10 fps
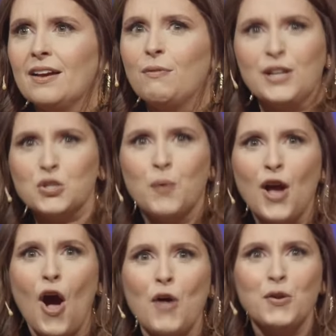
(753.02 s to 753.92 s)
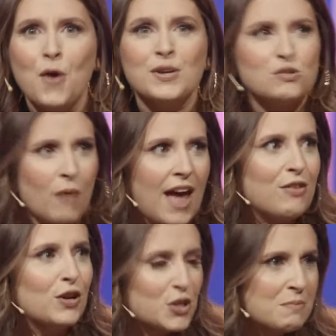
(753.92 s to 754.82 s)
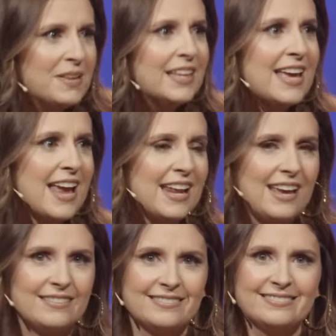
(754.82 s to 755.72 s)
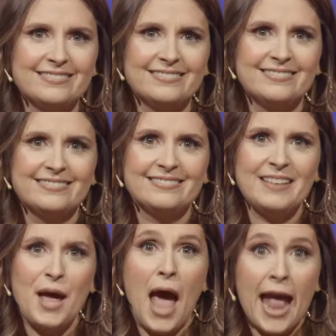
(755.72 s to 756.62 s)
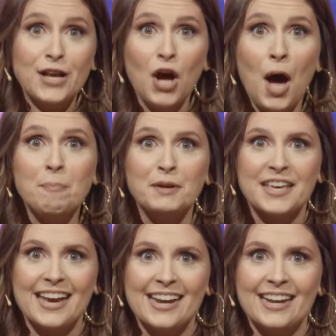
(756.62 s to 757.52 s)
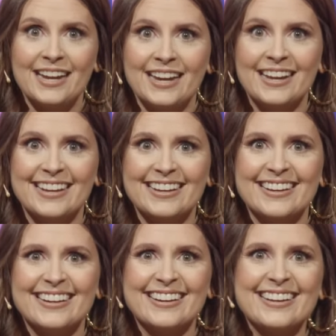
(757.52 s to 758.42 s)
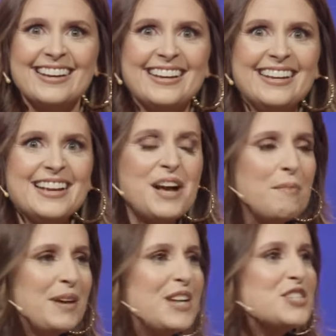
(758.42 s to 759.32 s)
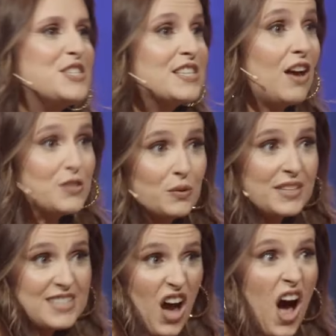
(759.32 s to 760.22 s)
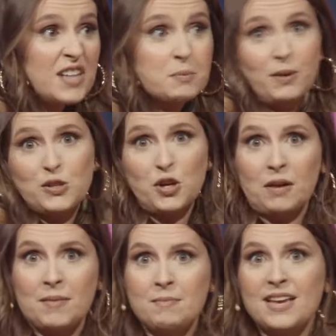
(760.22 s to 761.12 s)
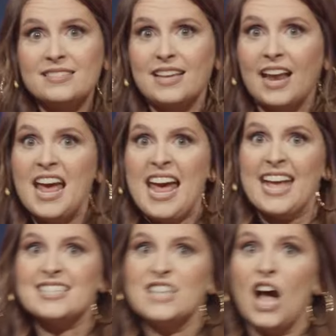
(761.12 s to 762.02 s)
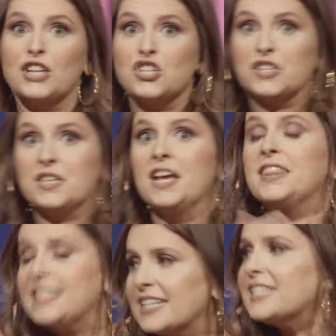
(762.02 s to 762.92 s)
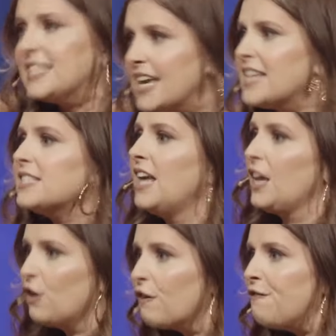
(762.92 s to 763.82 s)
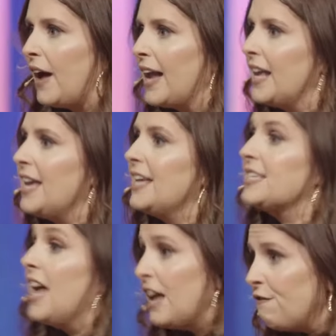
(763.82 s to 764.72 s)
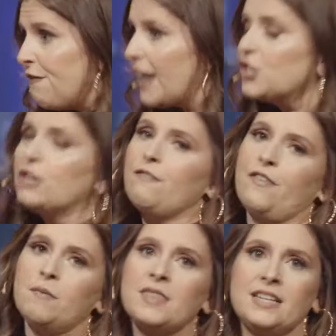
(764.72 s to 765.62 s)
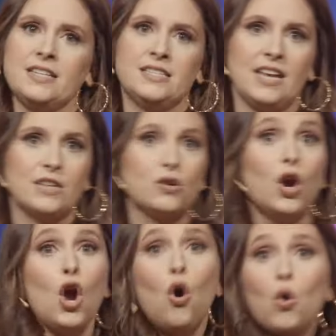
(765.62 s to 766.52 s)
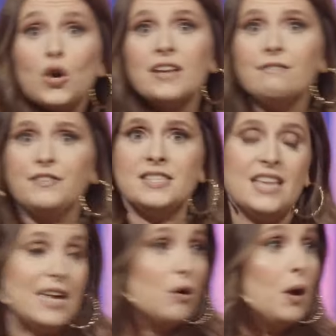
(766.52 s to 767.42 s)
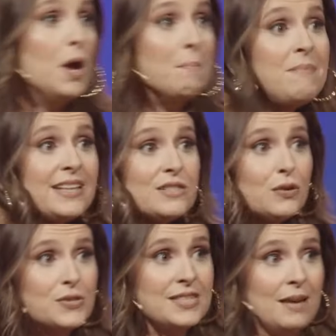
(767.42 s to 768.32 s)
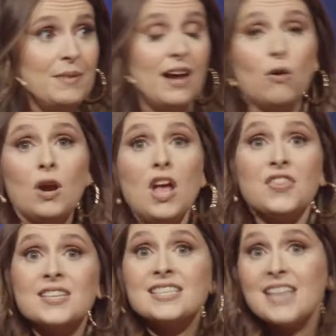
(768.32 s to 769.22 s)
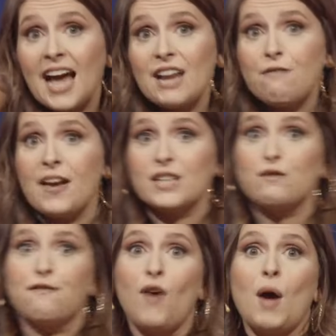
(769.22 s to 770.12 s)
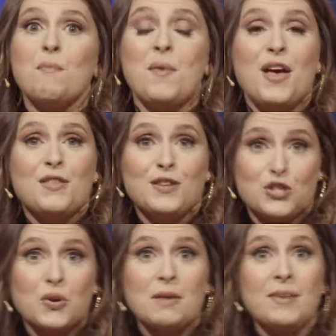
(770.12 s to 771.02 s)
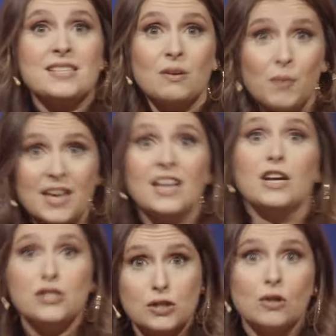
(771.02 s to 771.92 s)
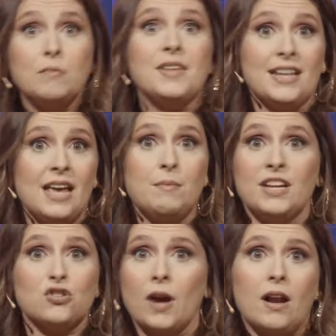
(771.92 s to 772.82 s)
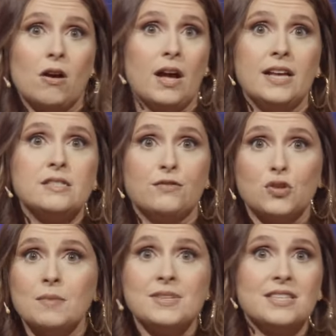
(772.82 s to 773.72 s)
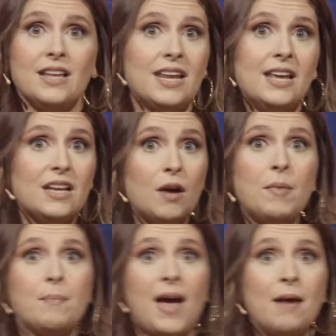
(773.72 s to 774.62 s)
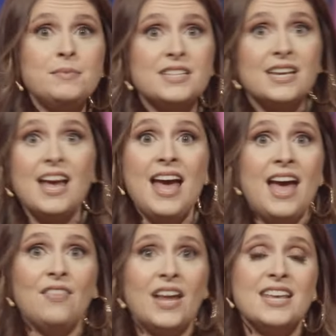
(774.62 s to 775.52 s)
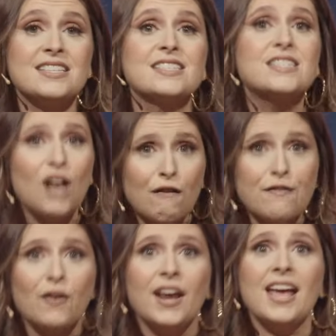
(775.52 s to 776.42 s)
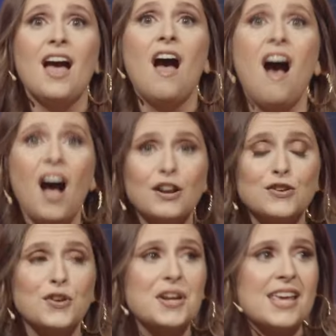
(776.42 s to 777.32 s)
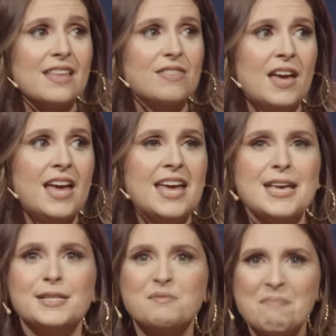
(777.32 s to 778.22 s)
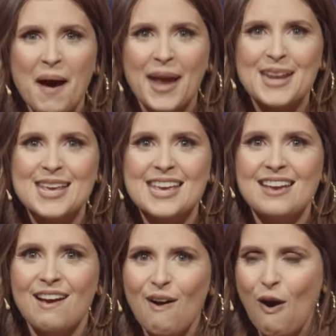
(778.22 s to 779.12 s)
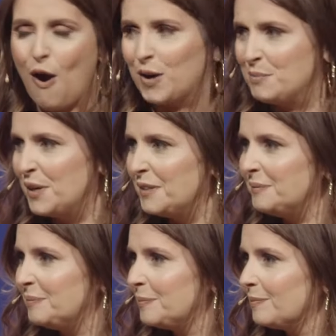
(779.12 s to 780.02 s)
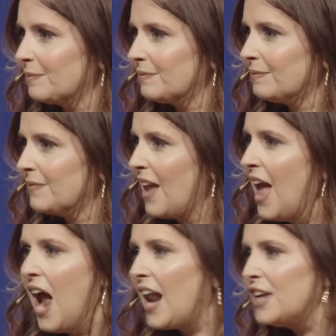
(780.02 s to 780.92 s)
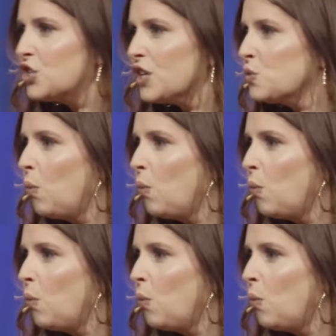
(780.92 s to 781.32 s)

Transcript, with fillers: which we all know is rather humiliating and complicated. Complications is also, it's a hospital term. It means that it's not just the disease that you're fighting, it's infection from the disease, or organ fatigue, or mental stamina, or the side effects from the treatments. And we can assume that Naaman had tried all kinds of treatments and that he had come up empty and that he's suffering underneath his mighty armor. And I just